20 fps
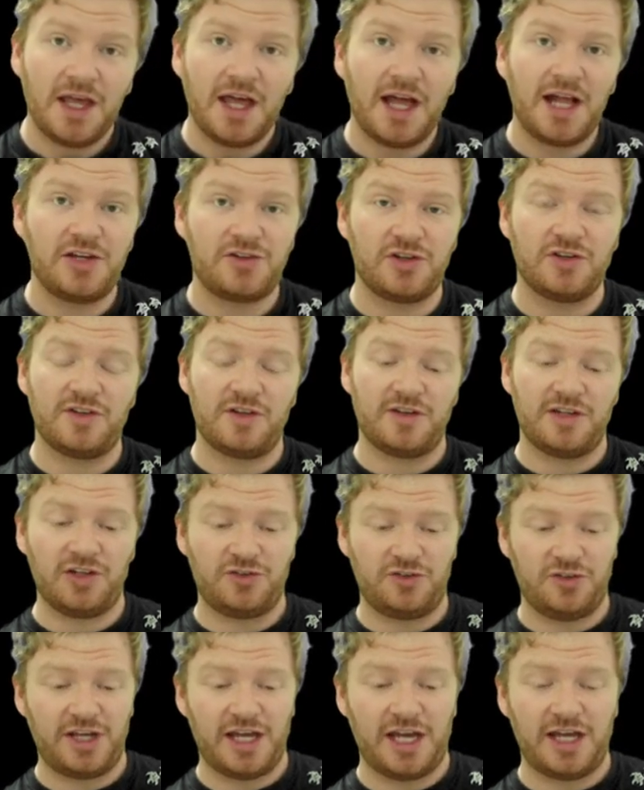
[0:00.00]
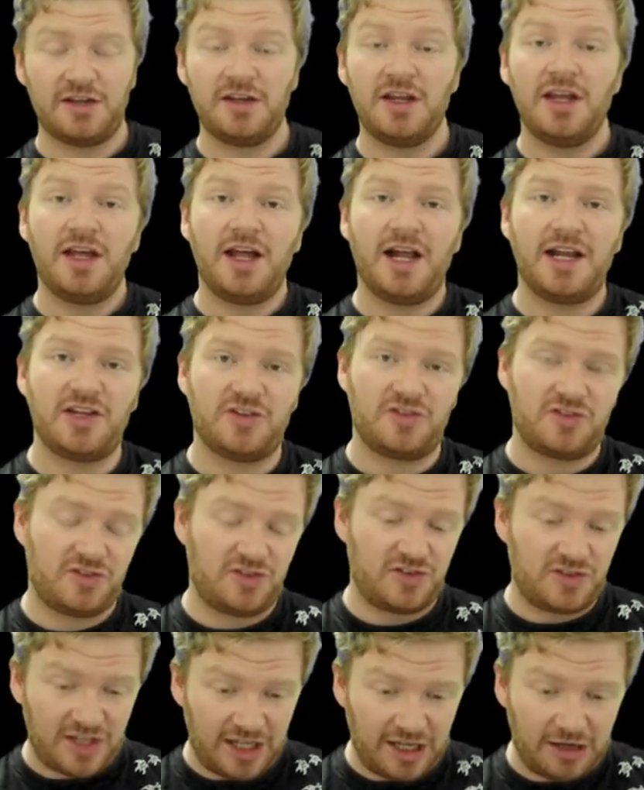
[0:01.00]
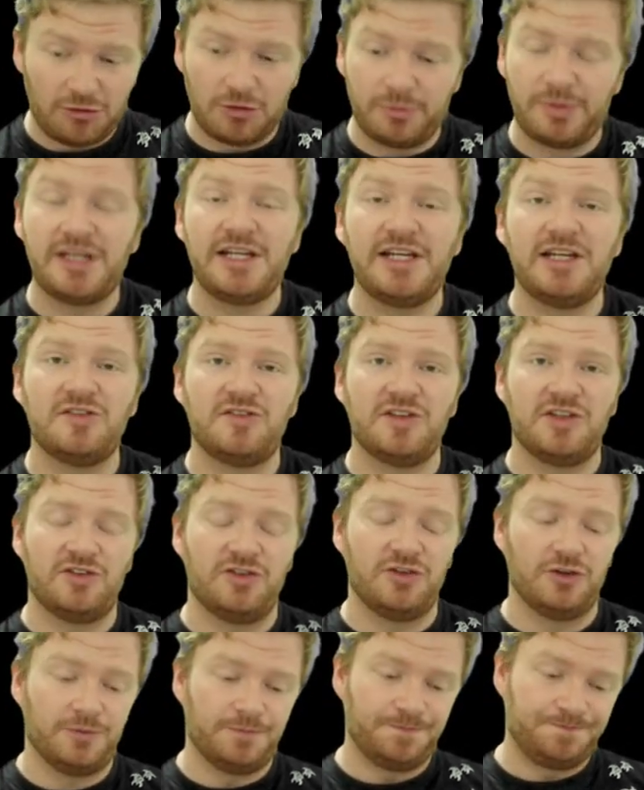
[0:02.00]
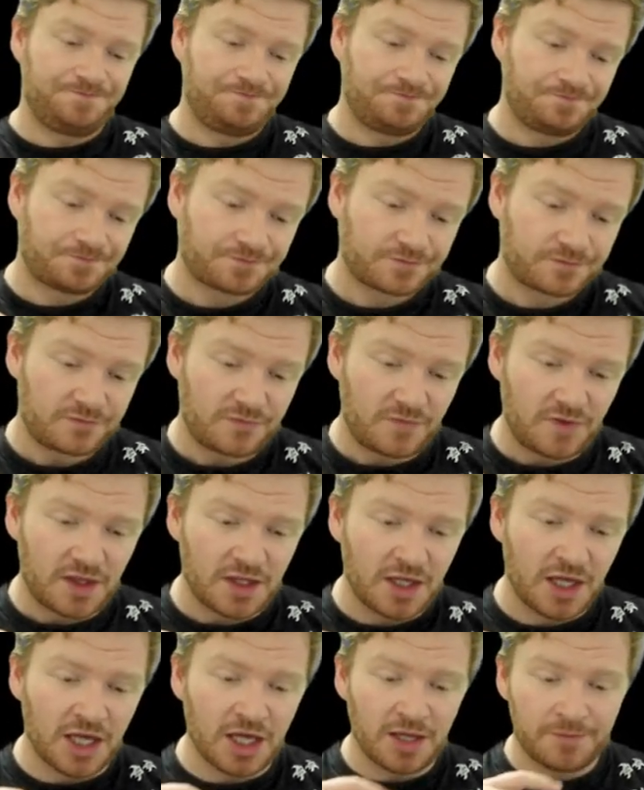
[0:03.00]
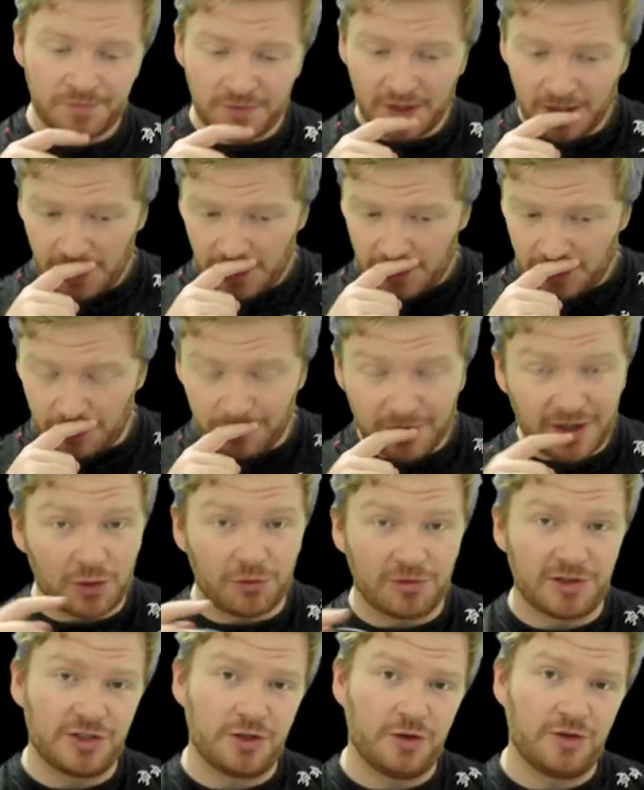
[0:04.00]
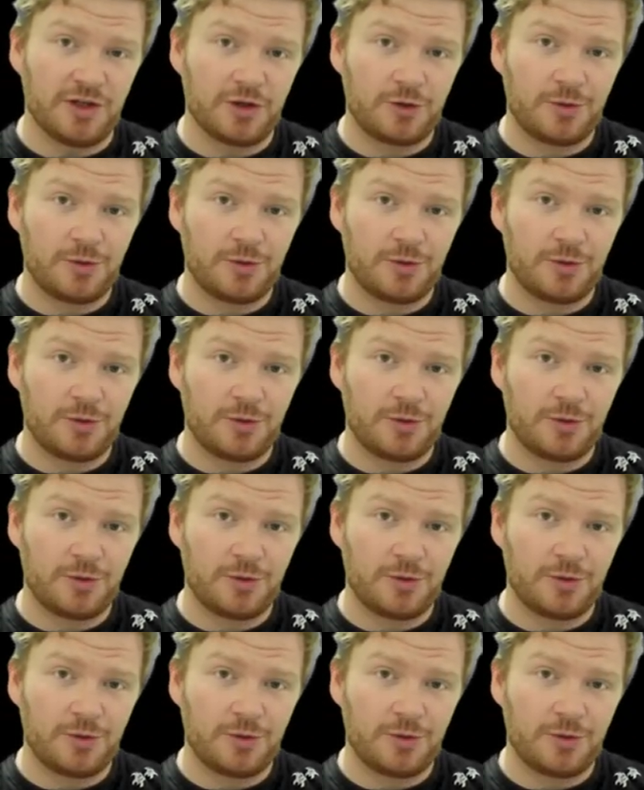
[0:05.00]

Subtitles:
And it turns out, yes, you can, and it's terribly easy to do. You might already know the